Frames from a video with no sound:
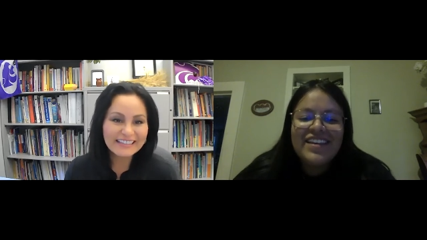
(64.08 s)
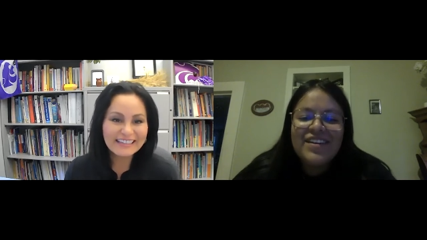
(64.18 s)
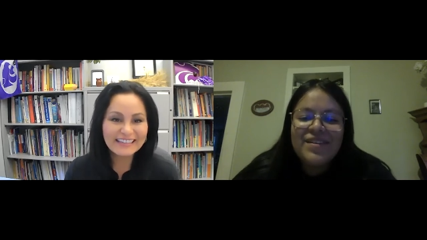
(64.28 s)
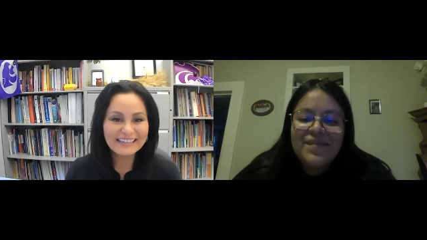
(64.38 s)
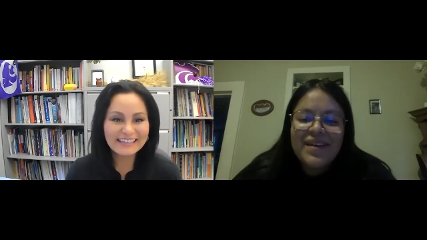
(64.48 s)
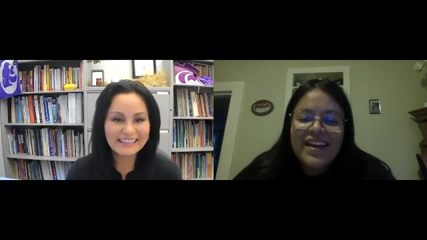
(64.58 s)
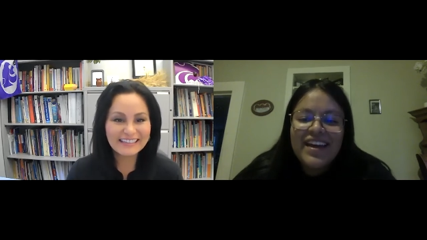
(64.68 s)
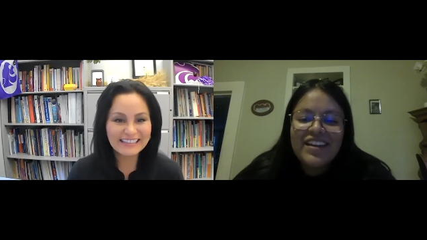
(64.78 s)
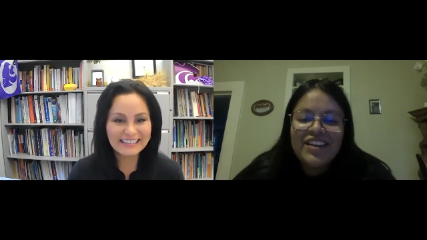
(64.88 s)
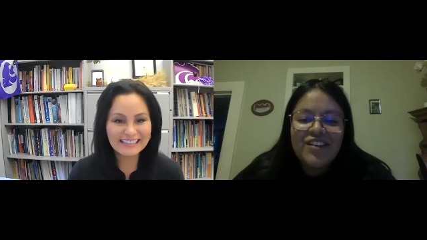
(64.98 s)
Speaker 1: Man,
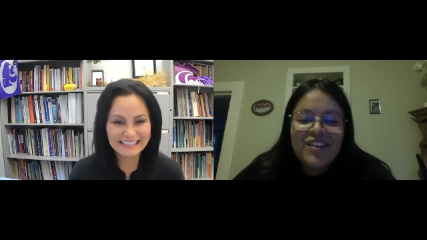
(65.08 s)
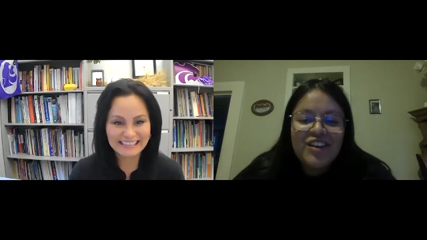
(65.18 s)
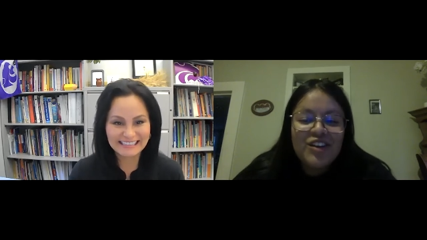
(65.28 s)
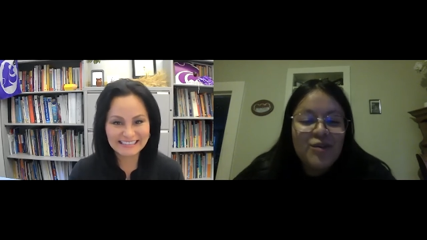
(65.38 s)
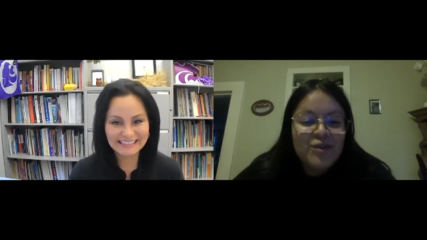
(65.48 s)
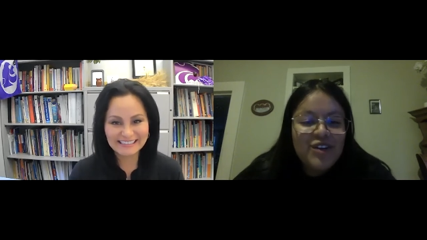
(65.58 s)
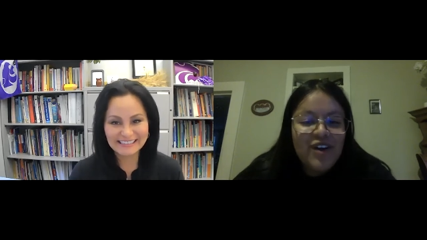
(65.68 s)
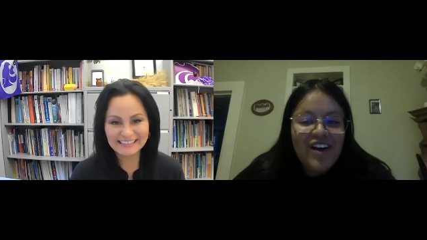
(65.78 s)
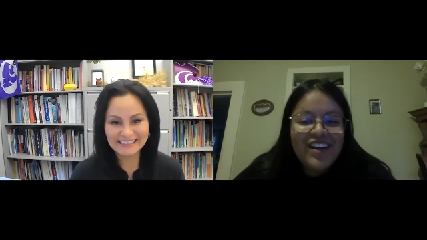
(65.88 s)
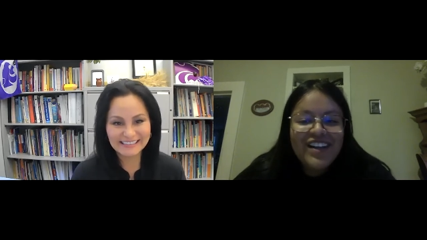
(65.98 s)
you're in Utah?
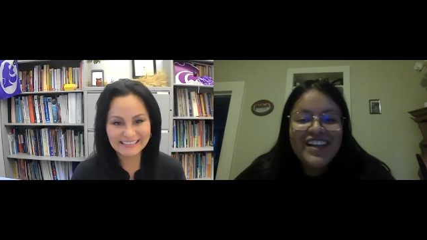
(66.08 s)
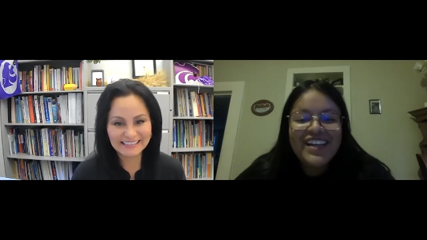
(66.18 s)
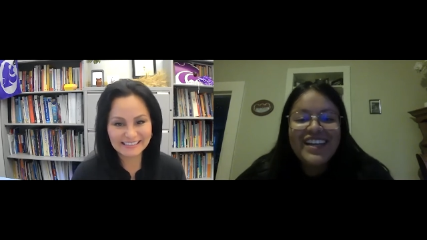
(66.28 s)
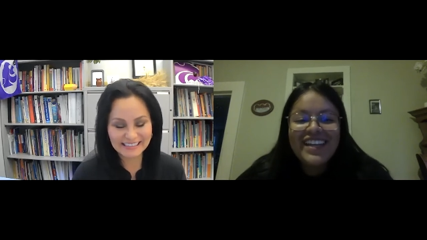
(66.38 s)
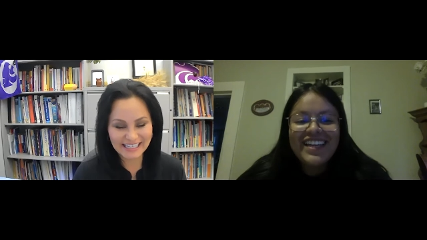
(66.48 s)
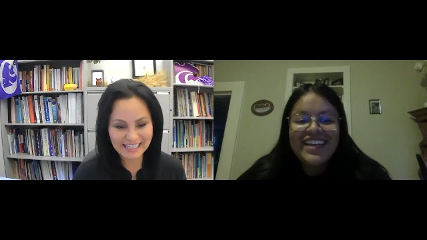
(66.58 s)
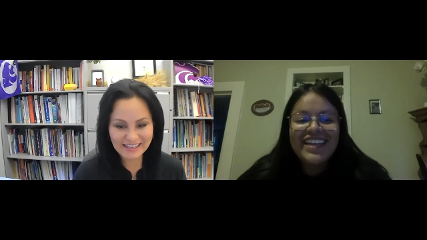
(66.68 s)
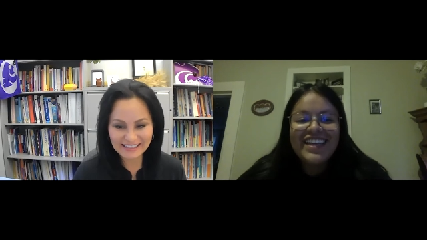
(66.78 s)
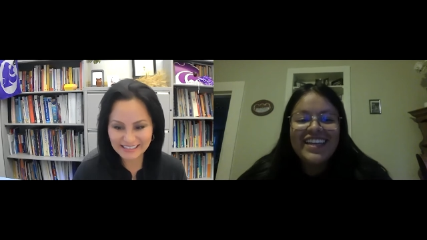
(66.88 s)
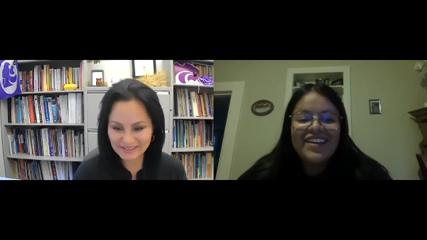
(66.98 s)
Speaker 2: Yeah,
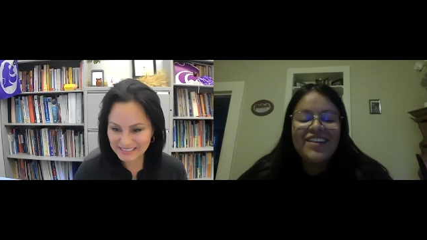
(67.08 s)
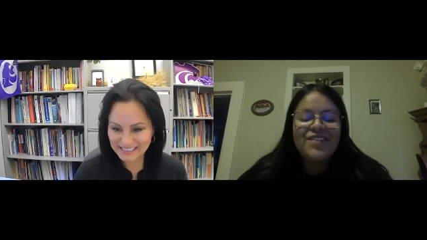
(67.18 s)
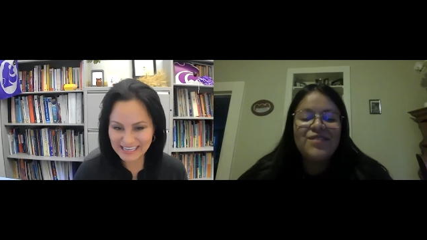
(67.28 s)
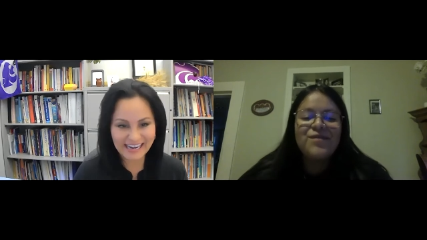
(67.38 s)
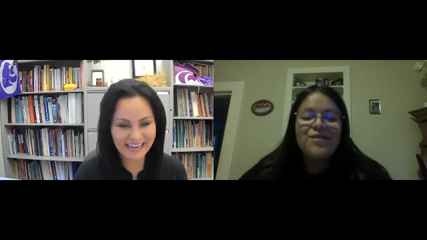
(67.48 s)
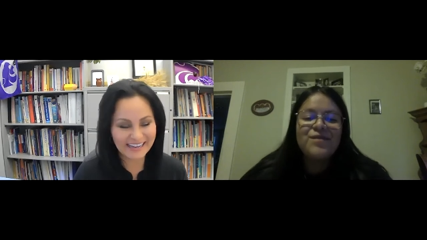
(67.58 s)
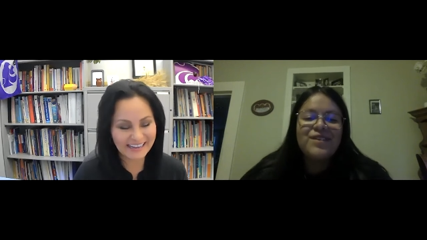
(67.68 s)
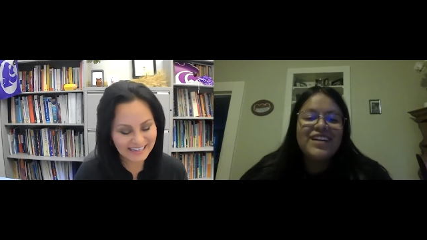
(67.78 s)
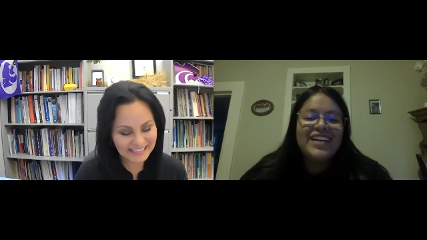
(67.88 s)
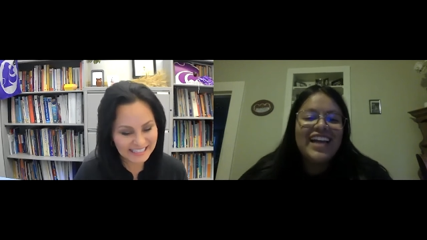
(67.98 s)
and I, I
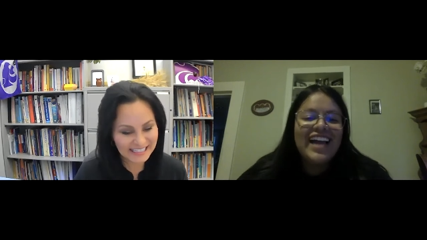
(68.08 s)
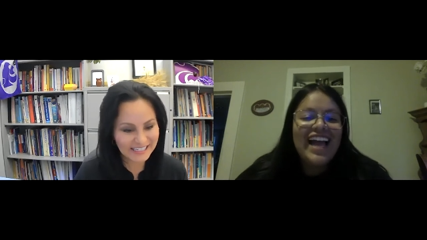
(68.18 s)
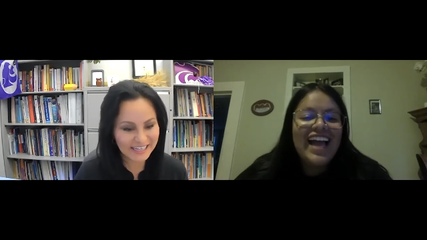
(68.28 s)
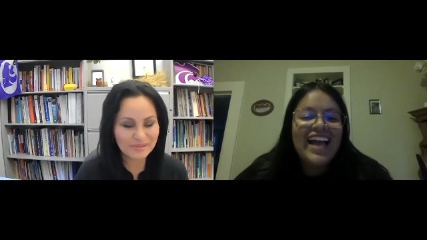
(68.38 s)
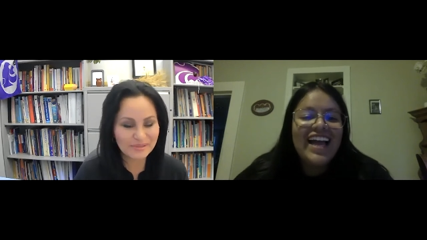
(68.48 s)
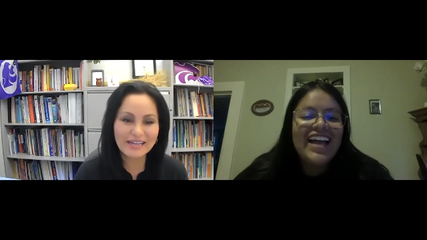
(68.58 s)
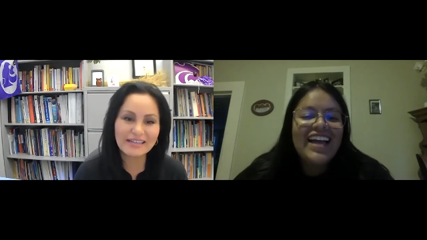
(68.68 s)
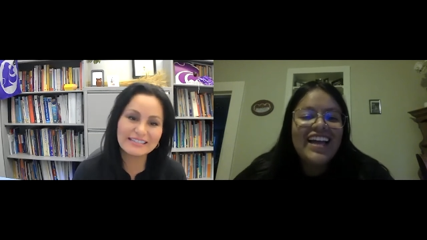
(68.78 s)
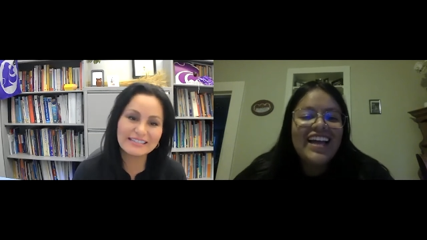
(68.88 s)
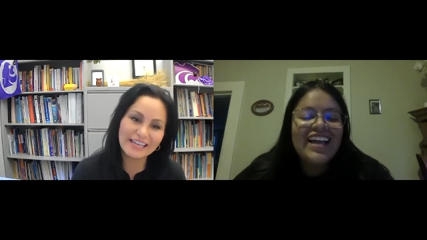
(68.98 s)
teach at Utah State
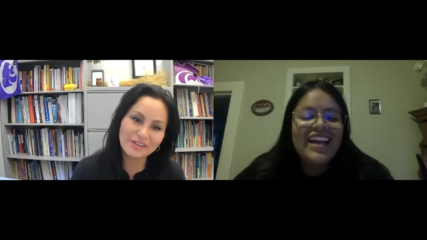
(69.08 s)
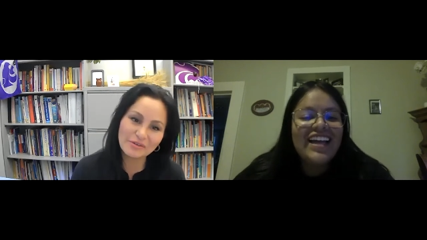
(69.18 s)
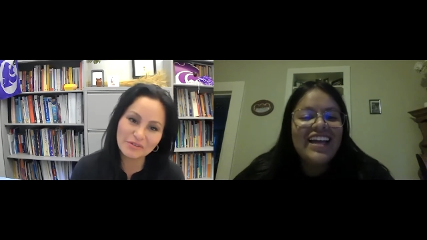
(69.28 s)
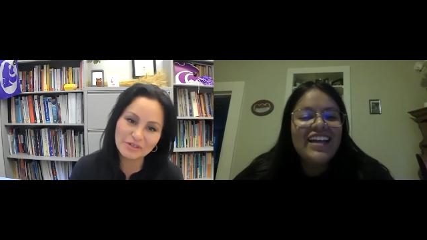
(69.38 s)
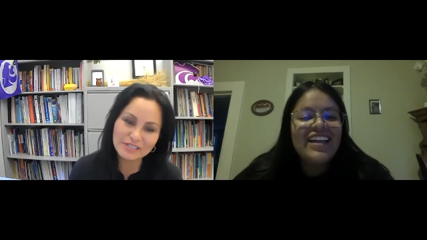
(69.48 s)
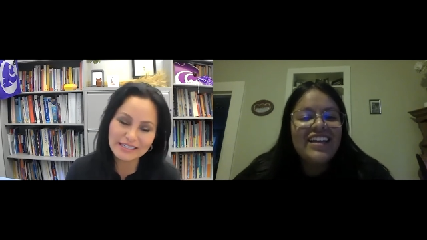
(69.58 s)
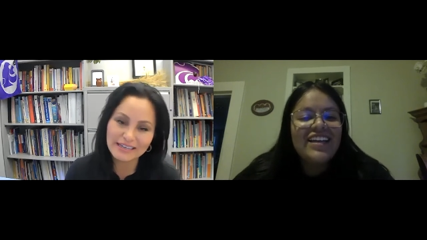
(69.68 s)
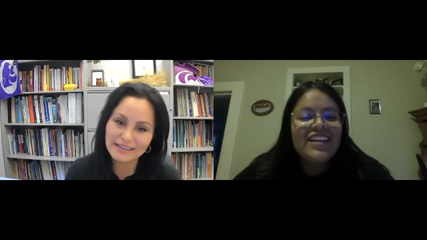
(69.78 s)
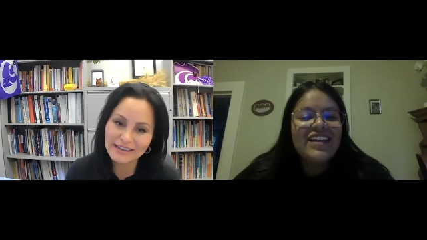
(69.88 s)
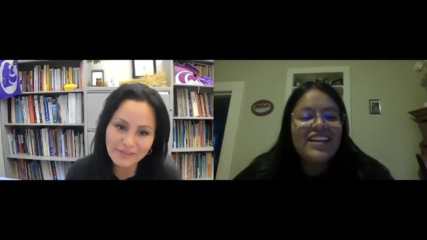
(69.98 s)
University,
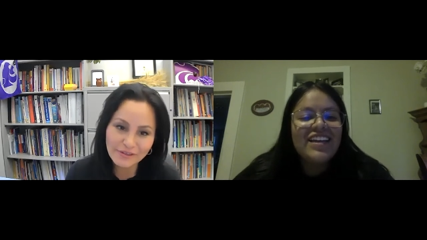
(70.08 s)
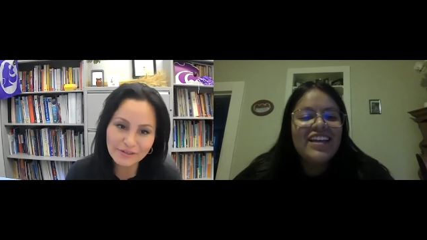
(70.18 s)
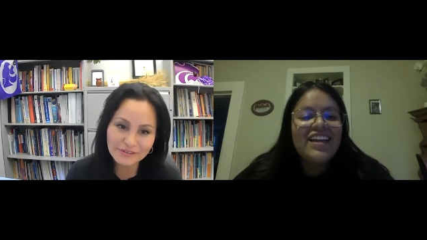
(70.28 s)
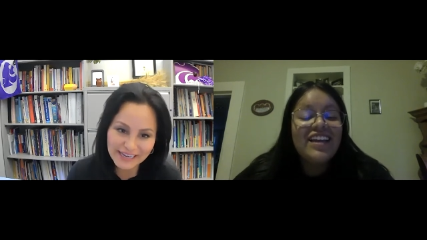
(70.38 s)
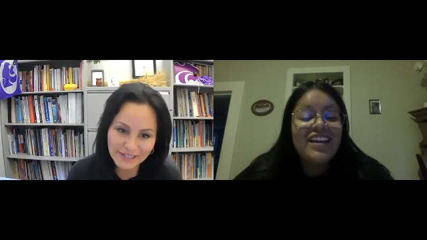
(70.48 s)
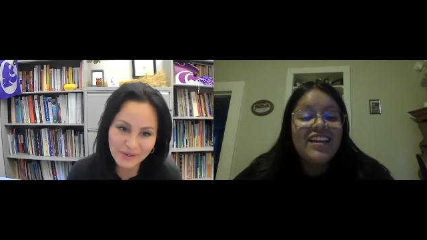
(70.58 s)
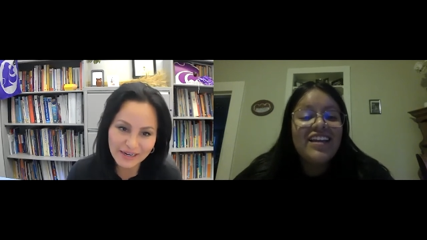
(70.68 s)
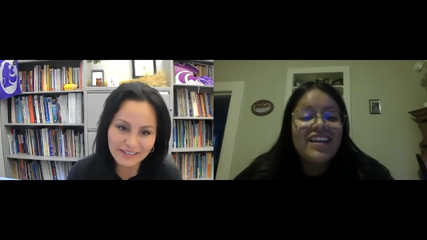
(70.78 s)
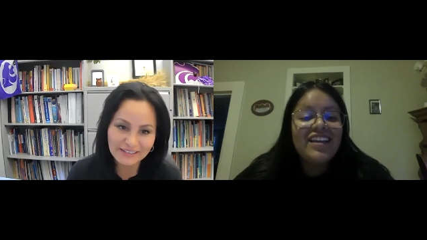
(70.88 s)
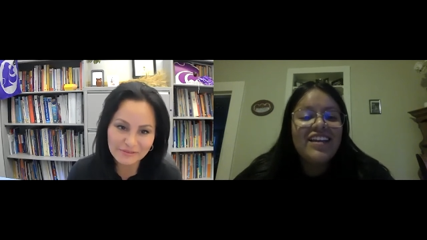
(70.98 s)
another land grant
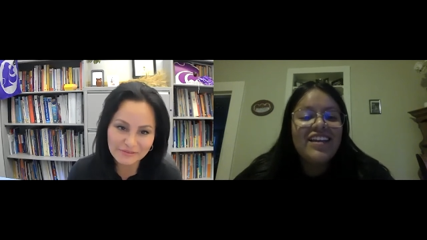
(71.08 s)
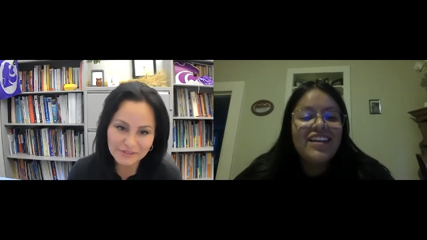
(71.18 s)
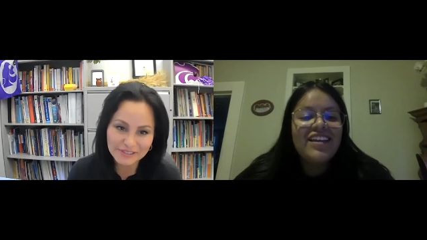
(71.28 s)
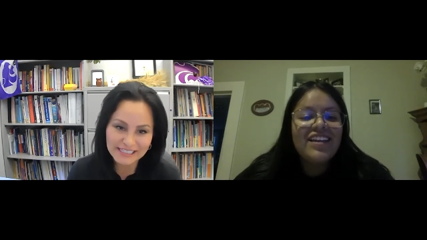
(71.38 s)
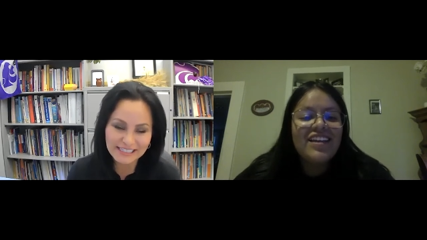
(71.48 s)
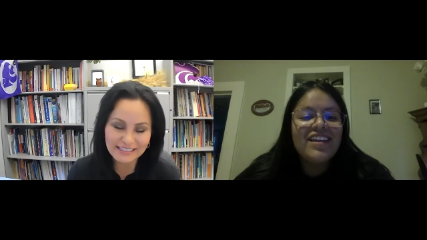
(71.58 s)
university.